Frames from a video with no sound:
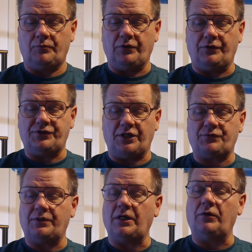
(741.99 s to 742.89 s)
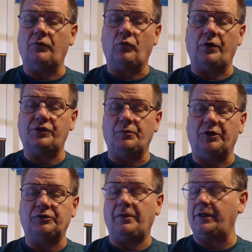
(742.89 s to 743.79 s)
printer accessories, I don't worry so
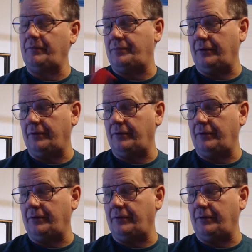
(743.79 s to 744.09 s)
much about it.